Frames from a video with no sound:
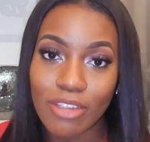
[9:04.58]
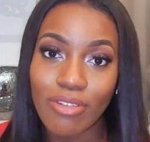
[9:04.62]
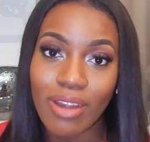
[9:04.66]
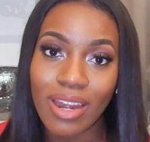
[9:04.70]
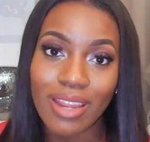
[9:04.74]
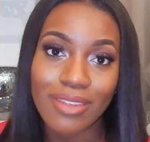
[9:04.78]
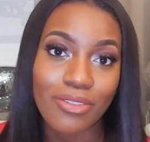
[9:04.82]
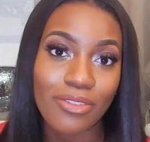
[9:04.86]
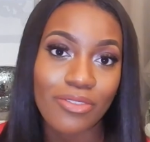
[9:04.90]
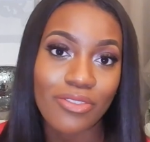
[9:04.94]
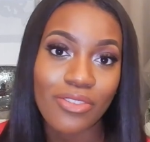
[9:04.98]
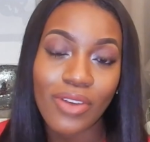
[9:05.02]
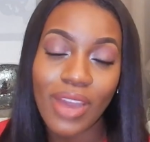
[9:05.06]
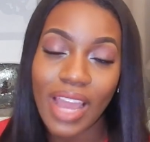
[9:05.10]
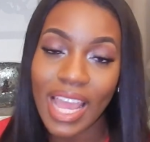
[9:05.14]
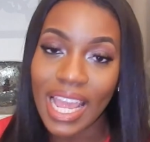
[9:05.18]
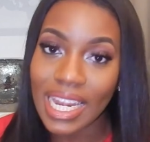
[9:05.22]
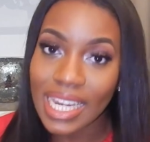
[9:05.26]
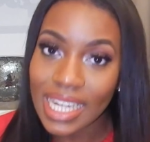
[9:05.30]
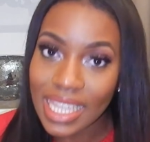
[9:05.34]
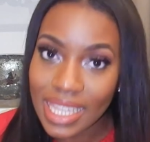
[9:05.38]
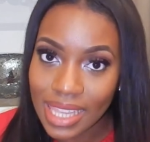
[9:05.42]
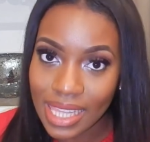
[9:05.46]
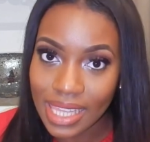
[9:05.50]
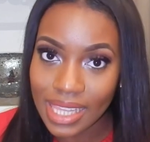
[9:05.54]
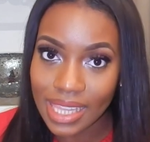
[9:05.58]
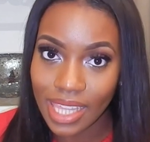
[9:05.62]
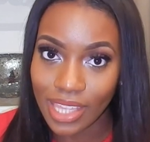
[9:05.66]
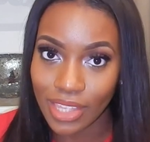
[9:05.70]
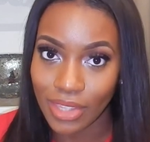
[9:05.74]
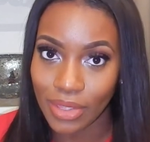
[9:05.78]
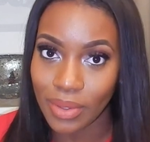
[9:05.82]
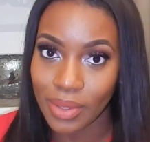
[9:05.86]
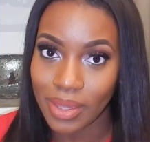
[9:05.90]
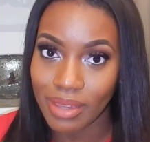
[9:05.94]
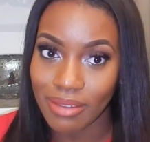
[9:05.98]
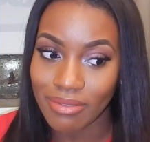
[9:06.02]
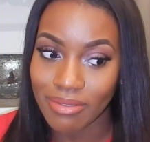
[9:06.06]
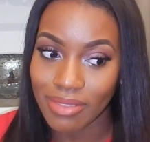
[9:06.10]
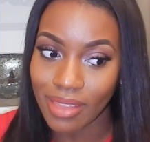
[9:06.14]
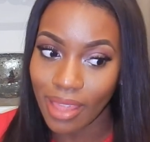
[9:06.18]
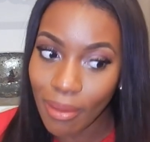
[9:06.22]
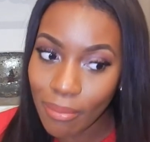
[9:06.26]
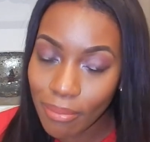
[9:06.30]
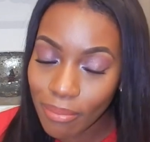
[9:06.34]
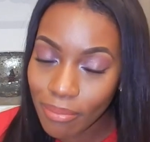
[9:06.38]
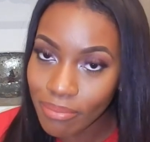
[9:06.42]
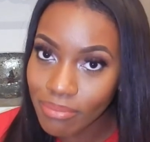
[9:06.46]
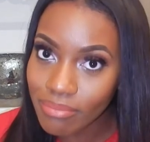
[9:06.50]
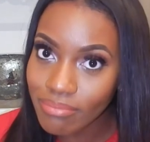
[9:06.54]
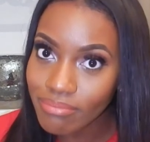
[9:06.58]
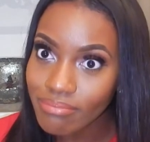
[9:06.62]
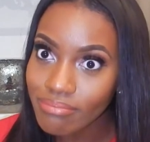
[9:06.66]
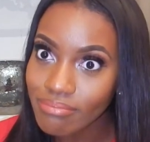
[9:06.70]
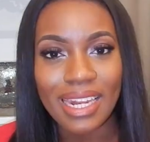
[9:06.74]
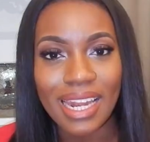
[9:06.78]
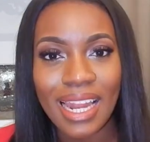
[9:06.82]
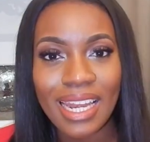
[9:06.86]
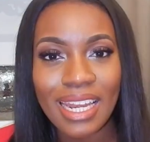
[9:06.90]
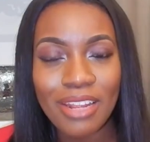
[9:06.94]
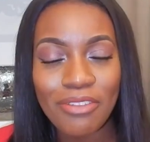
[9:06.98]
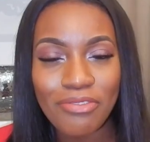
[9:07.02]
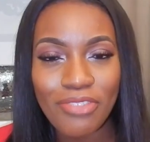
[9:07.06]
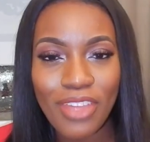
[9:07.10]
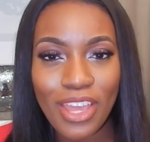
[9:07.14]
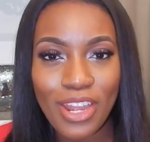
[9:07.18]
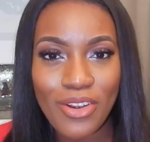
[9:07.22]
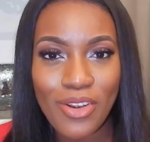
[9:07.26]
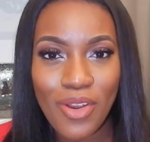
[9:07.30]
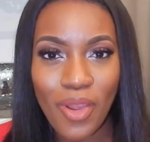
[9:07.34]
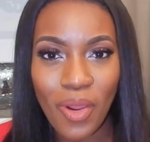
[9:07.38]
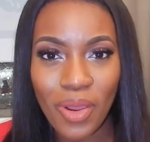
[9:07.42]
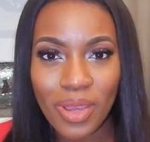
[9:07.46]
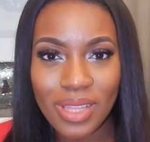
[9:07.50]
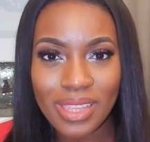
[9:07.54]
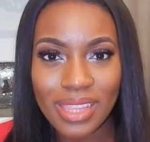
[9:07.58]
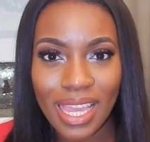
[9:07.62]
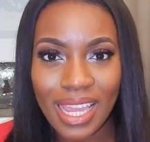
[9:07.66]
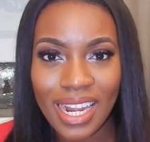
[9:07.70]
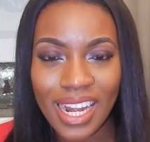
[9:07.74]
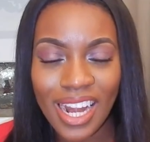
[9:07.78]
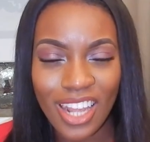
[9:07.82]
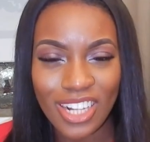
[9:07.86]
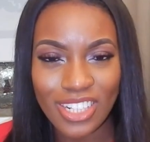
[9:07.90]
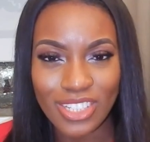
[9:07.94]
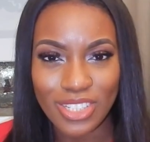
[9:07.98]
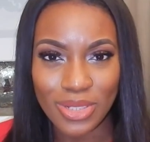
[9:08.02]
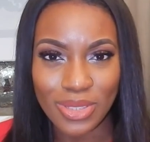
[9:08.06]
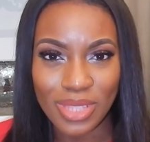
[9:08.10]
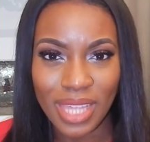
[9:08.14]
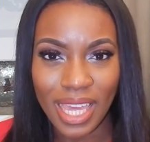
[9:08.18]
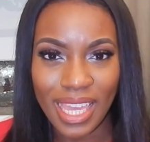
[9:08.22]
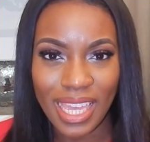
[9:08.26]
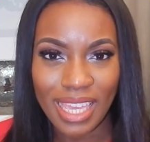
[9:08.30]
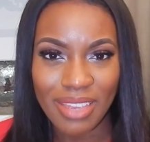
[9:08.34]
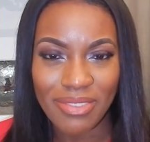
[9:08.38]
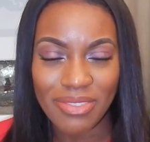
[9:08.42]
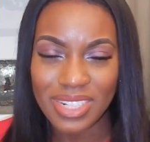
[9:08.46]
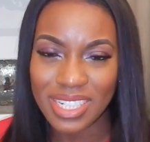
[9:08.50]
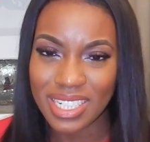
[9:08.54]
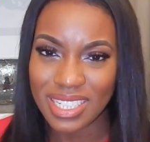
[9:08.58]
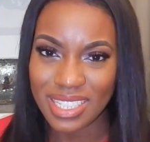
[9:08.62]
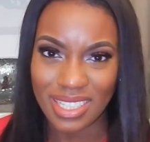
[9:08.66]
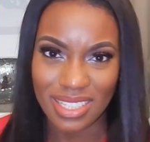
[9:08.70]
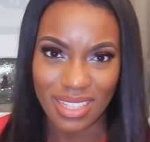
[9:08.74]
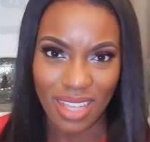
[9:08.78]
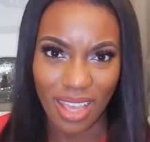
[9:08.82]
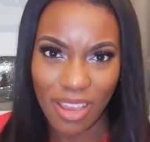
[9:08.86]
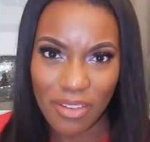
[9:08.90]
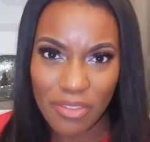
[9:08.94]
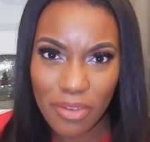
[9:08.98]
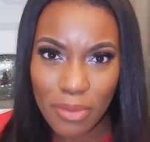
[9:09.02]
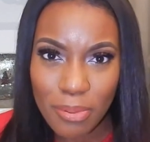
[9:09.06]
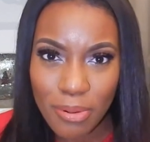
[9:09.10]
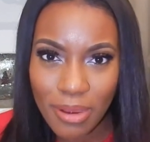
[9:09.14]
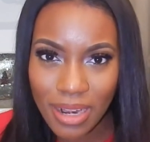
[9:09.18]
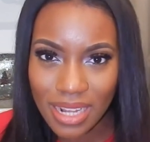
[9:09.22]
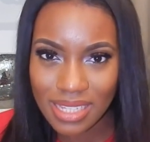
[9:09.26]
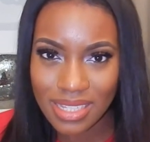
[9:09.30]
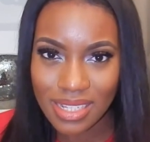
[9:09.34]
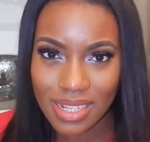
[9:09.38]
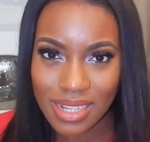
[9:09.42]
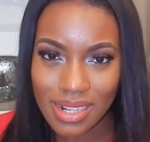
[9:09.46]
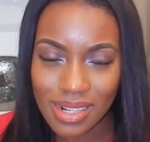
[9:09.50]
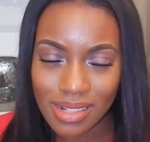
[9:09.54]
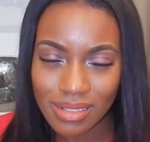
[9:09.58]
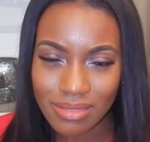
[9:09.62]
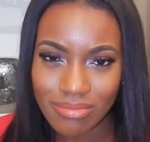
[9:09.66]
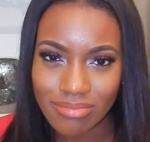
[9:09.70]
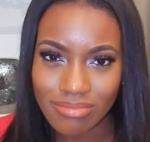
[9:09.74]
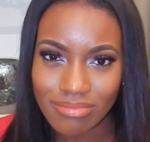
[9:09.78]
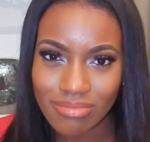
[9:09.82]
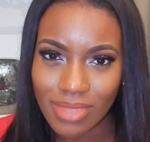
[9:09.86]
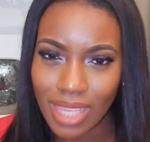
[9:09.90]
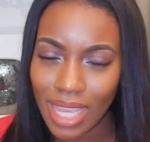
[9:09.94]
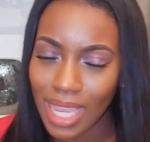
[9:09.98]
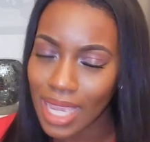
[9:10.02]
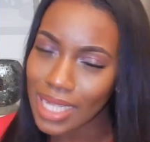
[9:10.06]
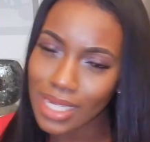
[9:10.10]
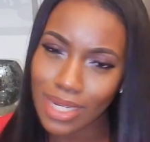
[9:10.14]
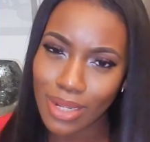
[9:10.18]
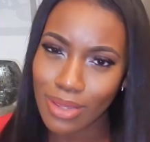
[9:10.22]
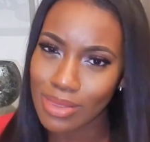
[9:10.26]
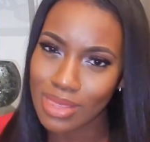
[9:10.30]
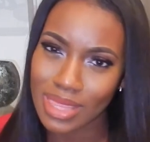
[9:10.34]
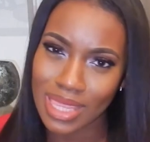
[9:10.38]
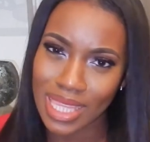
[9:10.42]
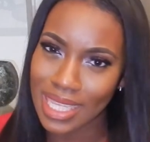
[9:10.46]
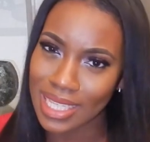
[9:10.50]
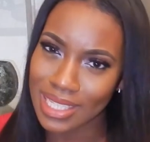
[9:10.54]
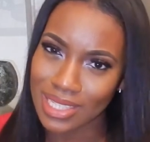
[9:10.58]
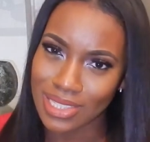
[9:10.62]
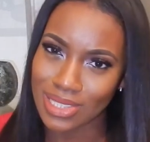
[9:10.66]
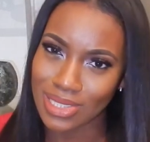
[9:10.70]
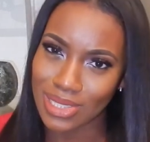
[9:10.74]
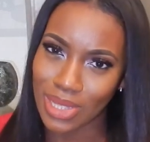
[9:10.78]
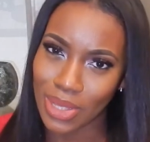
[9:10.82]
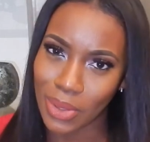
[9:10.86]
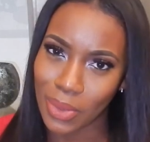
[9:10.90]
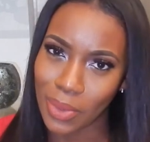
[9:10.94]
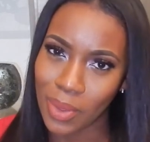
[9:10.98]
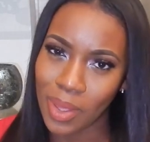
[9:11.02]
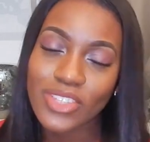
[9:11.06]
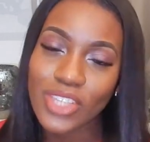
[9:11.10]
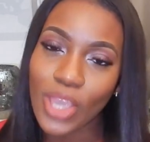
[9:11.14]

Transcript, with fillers: grateful for anything that you give them and if they're not then do they even deserve a present I don't think so.